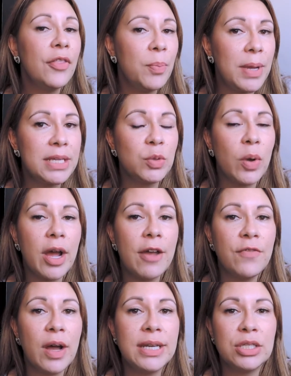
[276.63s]
the best way I
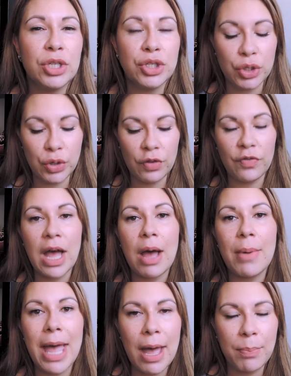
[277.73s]
find is to sort of
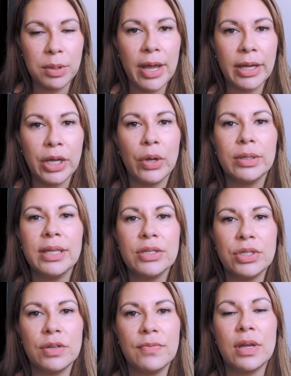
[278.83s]
apply a coat, let it
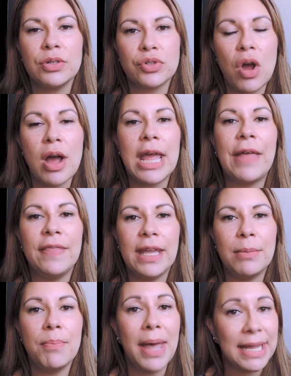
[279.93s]
sort of dry, and
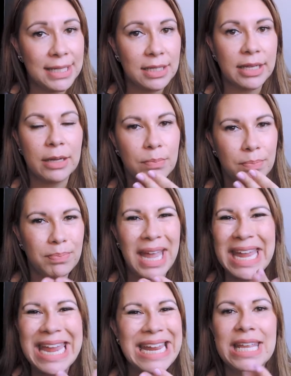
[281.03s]
then pat it, like
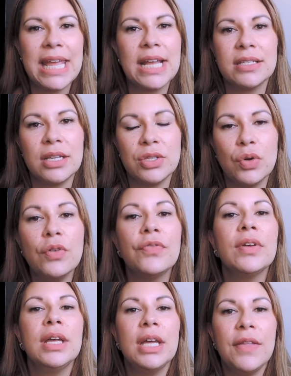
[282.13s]
pat any excess
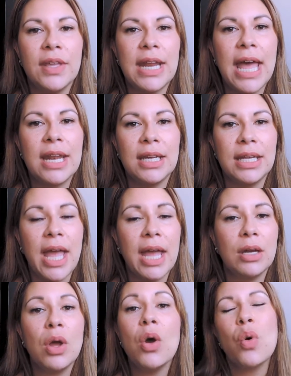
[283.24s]
off, then add it
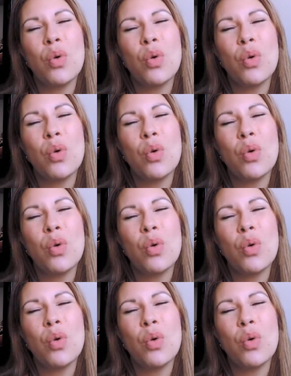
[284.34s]
again.